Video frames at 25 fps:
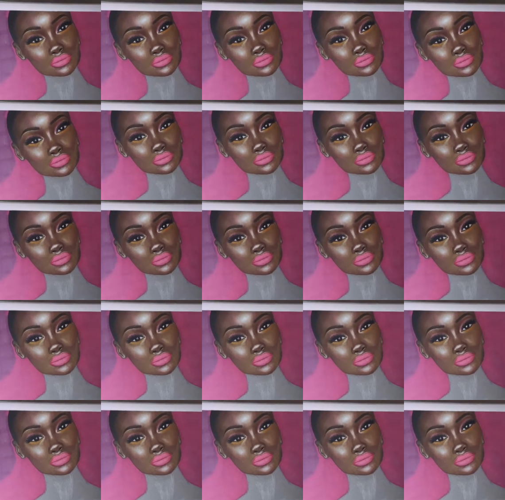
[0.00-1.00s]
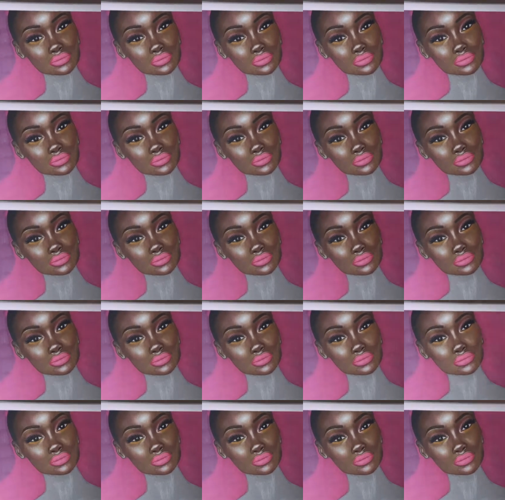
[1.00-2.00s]

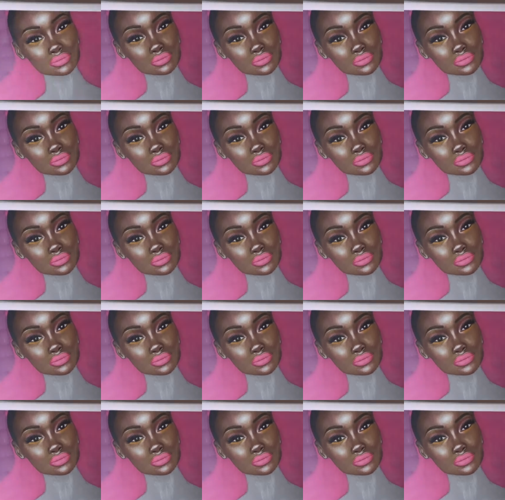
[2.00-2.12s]
Nothing is said.